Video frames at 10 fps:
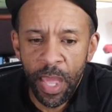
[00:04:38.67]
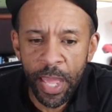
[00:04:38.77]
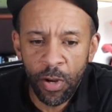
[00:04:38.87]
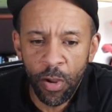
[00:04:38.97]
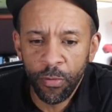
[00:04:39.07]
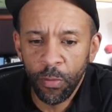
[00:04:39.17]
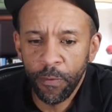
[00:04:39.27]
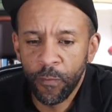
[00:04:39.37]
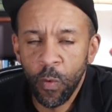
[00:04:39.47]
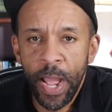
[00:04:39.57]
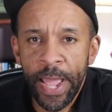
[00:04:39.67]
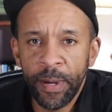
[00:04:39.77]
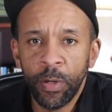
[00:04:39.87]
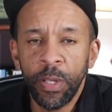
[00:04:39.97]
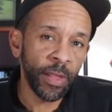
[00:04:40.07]
And also the 4
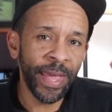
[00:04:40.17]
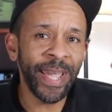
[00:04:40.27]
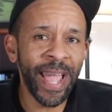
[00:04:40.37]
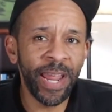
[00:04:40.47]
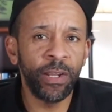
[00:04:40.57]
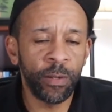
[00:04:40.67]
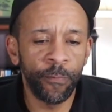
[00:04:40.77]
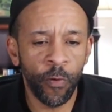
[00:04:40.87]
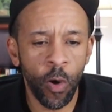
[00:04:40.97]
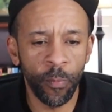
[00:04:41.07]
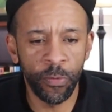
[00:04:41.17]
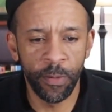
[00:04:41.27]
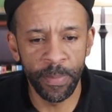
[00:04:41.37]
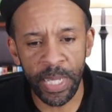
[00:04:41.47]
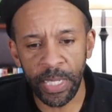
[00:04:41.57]
hybrid. That kind of confirms to
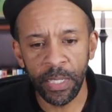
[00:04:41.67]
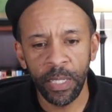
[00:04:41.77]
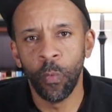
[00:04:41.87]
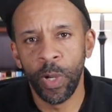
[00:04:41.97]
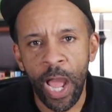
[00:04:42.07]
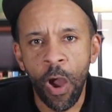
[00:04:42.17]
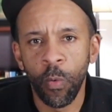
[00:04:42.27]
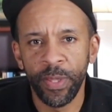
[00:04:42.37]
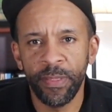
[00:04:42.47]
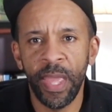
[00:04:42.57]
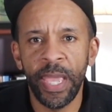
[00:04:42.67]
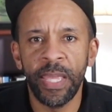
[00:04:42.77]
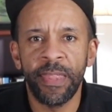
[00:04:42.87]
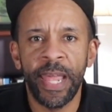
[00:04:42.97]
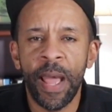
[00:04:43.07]
me what I always say,
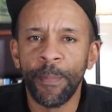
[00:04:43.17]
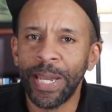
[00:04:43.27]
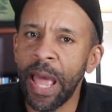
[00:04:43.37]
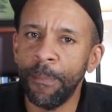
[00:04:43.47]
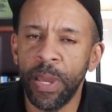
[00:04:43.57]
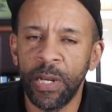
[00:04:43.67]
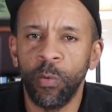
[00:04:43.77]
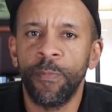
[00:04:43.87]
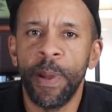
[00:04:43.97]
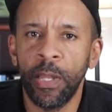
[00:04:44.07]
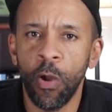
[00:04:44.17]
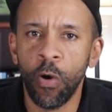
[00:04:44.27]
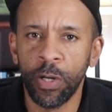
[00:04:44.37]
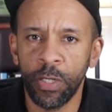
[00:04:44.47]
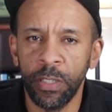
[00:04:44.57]
is that I'm a lot better with my
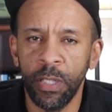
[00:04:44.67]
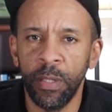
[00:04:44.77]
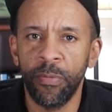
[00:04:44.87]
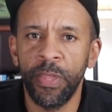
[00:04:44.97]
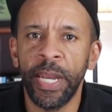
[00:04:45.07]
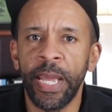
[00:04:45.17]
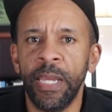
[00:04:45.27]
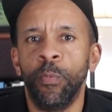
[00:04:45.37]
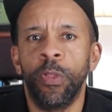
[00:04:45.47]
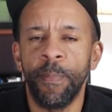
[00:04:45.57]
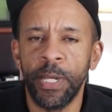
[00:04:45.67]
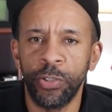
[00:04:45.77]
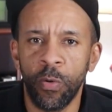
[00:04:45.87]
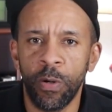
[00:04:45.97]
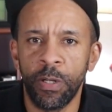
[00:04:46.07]
longer clubs than I am with my
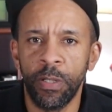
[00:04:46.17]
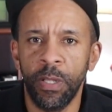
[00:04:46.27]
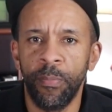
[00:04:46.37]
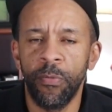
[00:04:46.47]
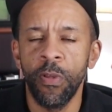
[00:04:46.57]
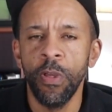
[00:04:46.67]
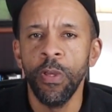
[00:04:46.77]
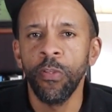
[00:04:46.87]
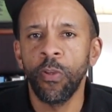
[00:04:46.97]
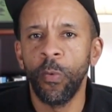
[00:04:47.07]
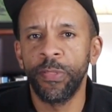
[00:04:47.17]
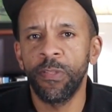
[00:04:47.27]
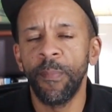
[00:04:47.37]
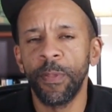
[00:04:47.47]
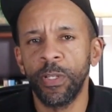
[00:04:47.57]
shorter clubs. So with
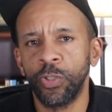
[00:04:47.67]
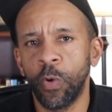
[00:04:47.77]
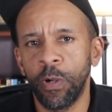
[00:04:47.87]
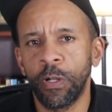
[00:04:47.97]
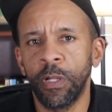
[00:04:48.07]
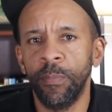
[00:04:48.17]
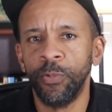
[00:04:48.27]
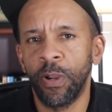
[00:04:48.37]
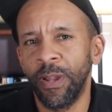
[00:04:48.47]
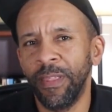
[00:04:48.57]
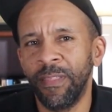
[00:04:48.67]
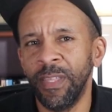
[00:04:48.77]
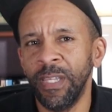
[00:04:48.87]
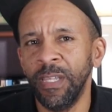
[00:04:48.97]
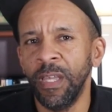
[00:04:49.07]
some of the shorter clubs, you're going to
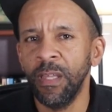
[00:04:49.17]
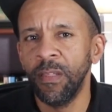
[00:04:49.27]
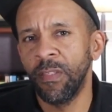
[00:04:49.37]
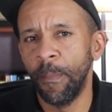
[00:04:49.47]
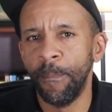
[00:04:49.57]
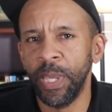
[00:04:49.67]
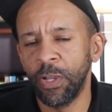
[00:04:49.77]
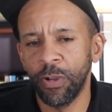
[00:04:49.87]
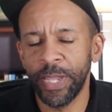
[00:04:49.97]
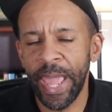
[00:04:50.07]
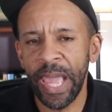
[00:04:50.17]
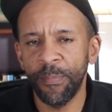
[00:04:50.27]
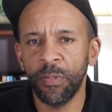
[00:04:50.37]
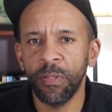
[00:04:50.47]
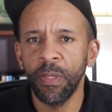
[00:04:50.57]
see some bigger
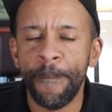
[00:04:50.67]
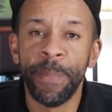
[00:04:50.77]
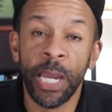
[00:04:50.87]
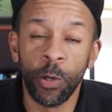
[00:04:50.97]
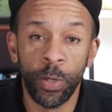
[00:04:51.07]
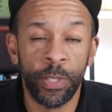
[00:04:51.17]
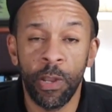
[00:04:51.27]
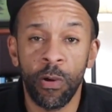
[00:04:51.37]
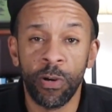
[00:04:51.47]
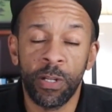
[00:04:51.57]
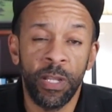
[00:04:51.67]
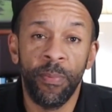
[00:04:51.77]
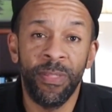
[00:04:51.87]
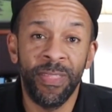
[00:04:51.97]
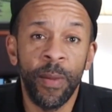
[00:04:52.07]
gaps. I'm better with the longer
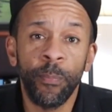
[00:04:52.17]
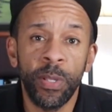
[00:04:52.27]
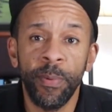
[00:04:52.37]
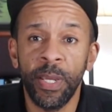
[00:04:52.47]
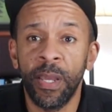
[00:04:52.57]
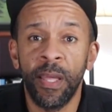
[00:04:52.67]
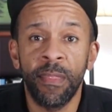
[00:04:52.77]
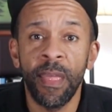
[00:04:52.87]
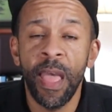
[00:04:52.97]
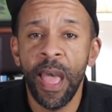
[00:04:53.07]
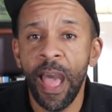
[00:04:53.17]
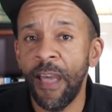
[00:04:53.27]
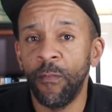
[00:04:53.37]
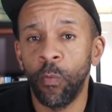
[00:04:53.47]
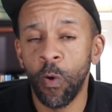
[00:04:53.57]
clubs simply because
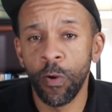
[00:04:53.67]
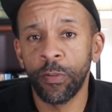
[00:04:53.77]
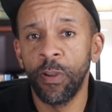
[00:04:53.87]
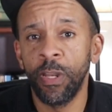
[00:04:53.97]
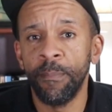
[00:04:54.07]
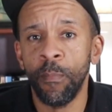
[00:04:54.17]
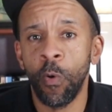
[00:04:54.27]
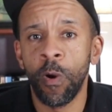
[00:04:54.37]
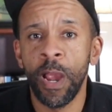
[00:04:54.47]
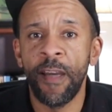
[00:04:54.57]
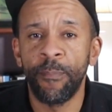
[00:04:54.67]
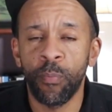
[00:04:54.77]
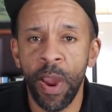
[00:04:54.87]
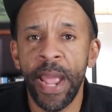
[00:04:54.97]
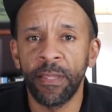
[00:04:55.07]
I've worked on it more, I've
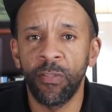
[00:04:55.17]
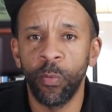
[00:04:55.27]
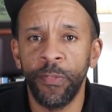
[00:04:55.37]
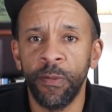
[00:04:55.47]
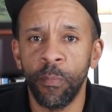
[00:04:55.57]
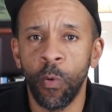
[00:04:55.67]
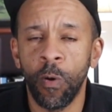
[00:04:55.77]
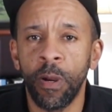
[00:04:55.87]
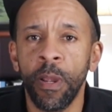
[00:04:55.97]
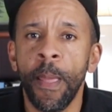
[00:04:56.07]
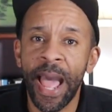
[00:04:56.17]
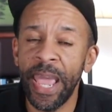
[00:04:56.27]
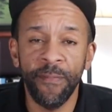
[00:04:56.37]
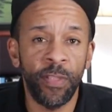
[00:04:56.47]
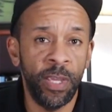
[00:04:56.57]
practiced with it more. I
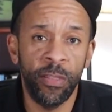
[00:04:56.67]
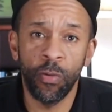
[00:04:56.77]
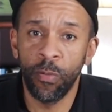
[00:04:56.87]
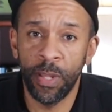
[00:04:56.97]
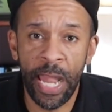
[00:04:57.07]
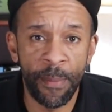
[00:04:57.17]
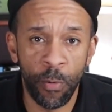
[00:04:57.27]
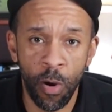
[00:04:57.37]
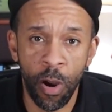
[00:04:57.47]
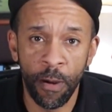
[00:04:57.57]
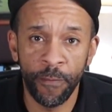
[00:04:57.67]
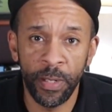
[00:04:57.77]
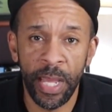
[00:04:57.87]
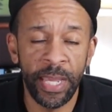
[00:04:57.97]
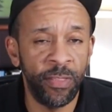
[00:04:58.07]
have to hit those a lot more
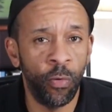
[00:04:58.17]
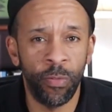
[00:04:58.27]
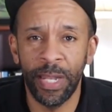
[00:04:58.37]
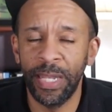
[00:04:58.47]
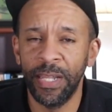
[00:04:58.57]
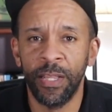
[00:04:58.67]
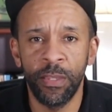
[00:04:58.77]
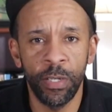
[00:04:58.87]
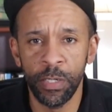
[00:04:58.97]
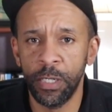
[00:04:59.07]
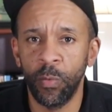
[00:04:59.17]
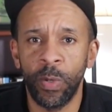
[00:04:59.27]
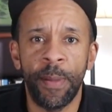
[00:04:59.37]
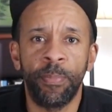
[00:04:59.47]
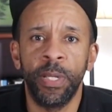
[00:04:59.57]
often. I hit those a ton.
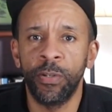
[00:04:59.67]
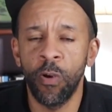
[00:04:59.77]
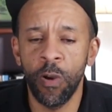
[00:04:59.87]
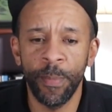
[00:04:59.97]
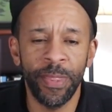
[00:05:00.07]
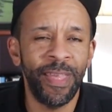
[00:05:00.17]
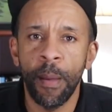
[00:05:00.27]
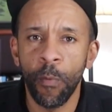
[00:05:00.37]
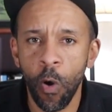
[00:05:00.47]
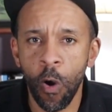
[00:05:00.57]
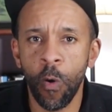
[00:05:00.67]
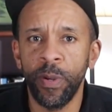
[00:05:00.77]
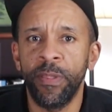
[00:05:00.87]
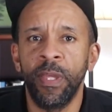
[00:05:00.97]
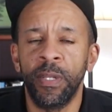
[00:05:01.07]
When I play tournaments, I'm
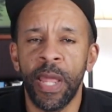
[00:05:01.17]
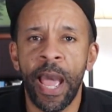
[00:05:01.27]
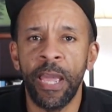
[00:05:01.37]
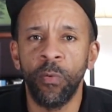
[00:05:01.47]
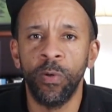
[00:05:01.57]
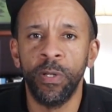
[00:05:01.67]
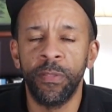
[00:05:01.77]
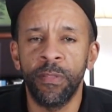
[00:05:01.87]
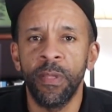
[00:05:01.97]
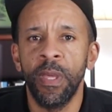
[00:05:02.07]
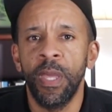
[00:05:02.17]
always hitting high woods